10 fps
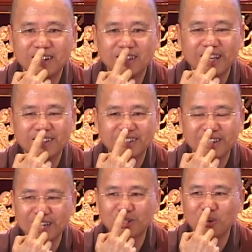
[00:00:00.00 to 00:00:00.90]
Let's
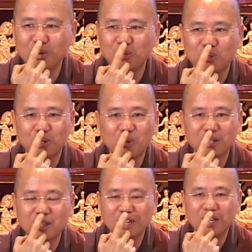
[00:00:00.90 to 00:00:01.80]
let go.
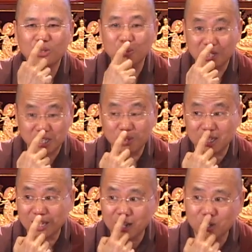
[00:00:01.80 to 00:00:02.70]
You are still
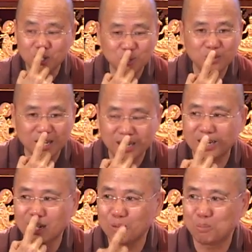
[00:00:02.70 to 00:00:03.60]
attaching to your in
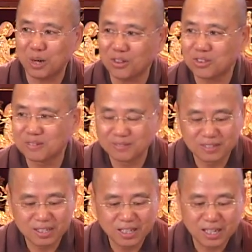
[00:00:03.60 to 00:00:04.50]
and out breath.
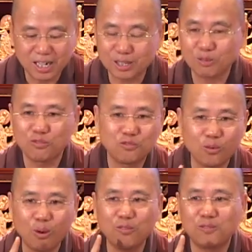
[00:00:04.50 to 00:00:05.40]
At the
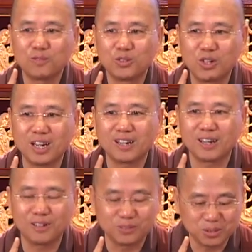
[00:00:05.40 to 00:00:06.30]
fourth jhana
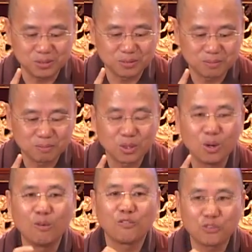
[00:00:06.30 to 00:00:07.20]
level,
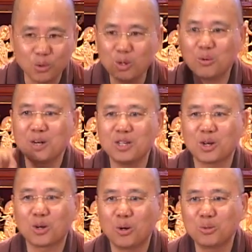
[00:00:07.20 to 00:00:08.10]
throw away
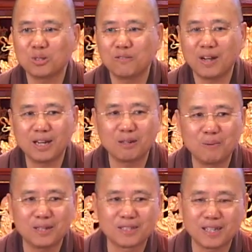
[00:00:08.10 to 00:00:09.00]
your coat of
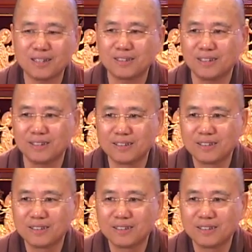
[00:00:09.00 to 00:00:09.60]
anapanasati.